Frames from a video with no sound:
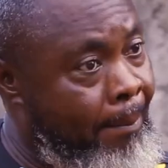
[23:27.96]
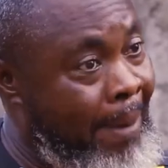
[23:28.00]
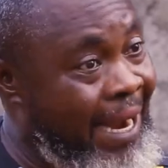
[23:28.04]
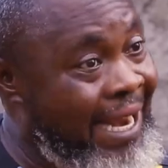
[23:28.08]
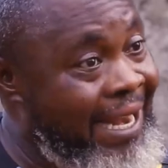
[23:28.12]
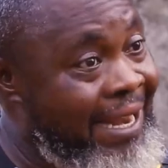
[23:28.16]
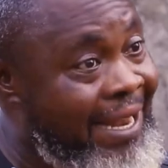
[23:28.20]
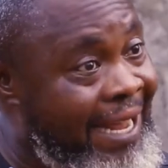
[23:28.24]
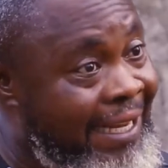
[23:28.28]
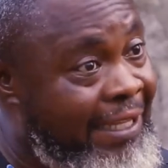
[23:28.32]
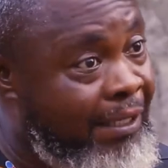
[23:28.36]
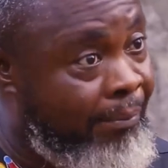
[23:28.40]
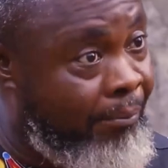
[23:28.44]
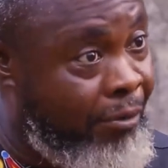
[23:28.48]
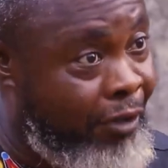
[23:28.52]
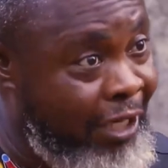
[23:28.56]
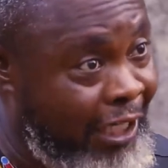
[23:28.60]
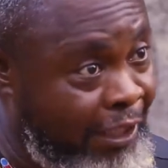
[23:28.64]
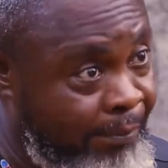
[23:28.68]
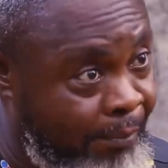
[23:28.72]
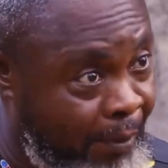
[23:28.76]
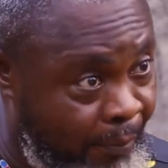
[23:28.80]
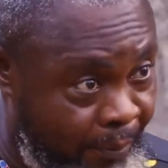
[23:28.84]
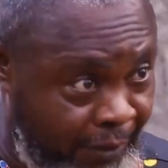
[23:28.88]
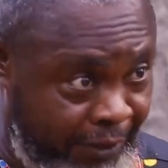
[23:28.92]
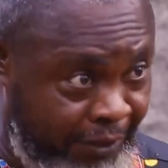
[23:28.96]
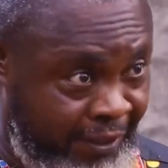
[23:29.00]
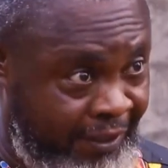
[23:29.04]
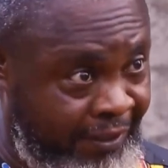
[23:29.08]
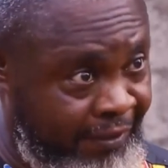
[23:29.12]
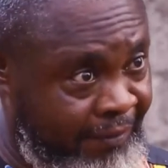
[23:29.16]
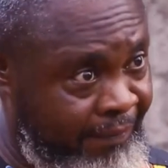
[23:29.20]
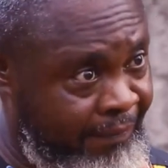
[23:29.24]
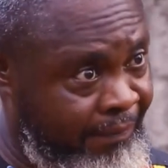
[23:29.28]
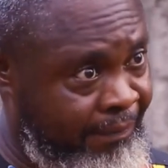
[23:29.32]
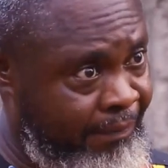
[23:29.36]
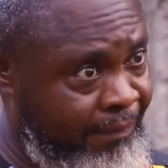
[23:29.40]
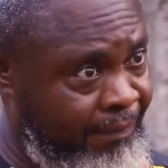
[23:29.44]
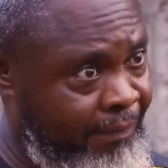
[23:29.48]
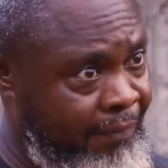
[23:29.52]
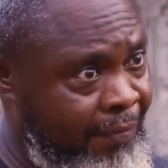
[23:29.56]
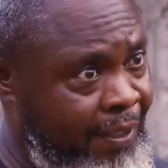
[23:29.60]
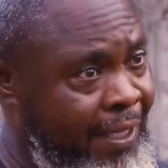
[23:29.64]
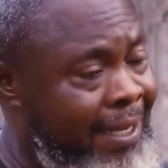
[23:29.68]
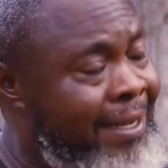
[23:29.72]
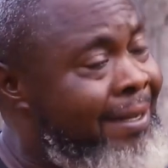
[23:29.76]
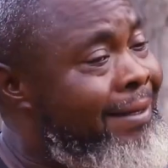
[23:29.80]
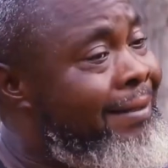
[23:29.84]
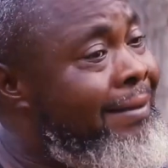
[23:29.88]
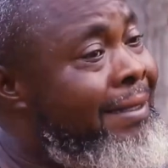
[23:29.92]
My late brother's property.
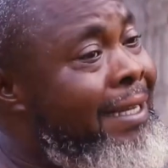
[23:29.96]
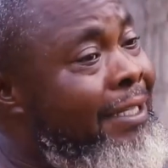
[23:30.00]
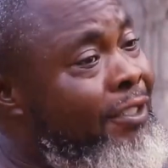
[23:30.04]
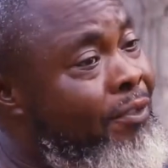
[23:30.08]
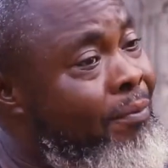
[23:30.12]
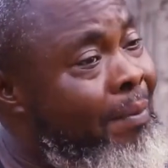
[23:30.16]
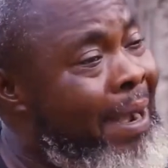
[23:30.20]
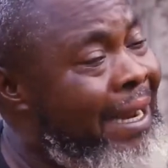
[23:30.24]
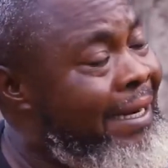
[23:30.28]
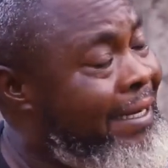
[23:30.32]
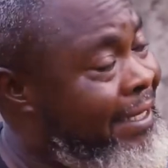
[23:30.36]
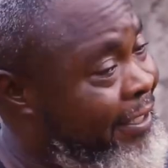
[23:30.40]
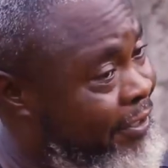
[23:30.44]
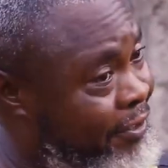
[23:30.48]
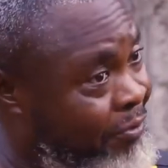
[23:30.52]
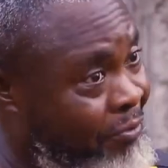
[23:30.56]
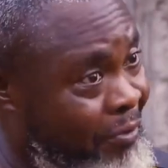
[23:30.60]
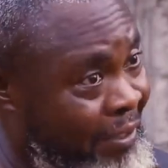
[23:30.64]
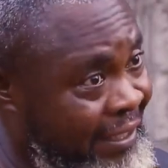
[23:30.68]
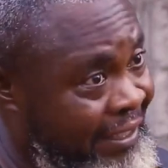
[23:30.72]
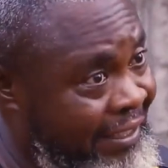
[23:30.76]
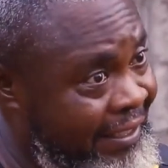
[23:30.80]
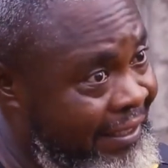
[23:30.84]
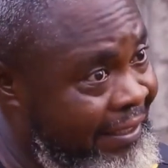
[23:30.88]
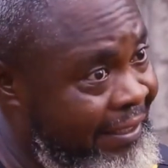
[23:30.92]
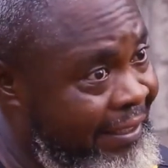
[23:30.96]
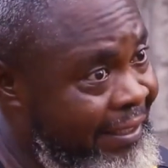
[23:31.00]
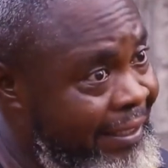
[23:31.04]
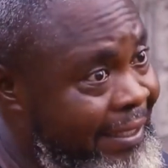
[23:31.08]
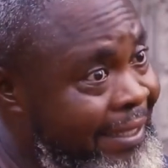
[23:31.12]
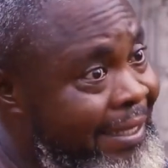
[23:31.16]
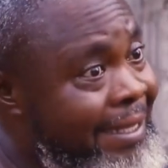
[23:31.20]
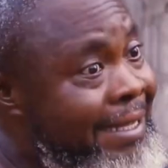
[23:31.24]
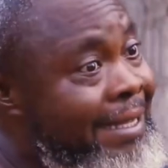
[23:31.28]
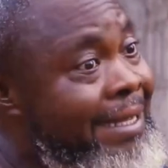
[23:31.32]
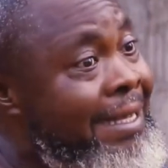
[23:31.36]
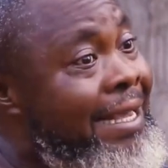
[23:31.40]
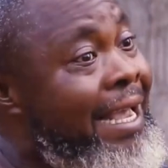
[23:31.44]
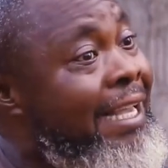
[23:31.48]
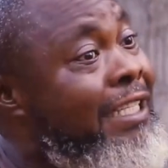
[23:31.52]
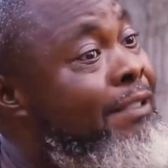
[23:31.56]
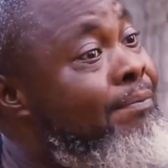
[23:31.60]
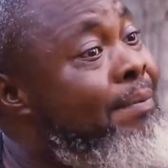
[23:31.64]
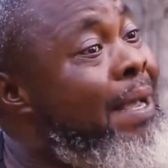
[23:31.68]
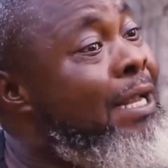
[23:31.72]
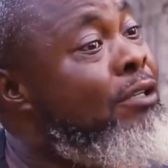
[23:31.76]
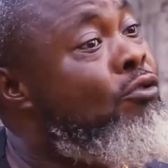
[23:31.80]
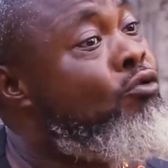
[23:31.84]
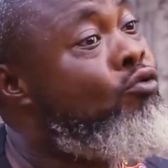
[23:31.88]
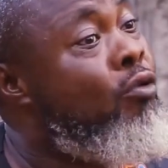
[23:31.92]
This man is rich. He
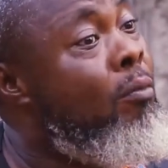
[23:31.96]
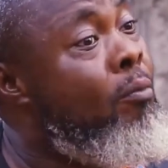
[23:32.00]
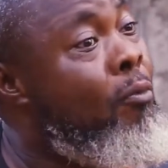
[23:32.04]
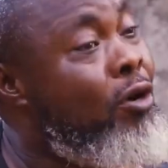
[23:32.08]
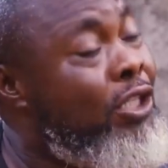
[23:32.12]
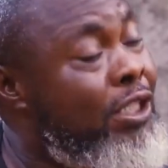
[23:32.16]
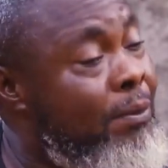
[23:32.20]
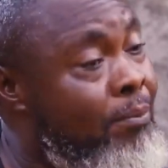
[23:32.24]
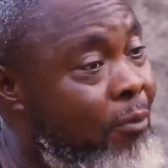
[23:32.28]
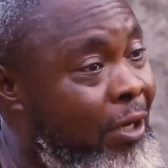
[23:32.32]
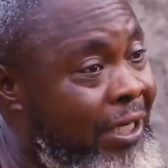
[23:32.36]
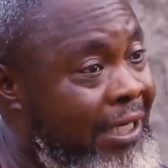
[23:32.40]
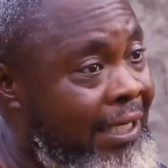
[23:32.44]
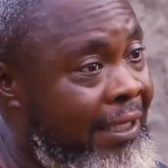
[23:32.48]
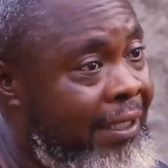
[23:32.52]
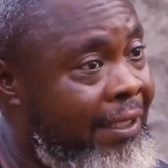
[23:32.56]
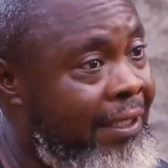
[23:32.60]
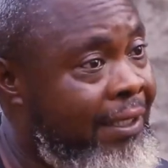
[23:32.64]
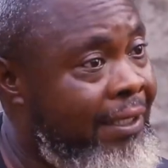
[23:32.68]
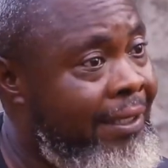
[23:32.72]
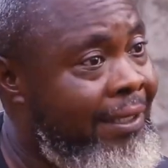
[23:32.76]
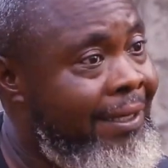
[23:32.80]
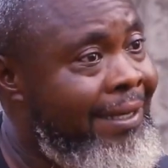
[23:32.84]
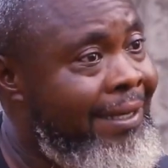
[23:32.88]
has made so much money.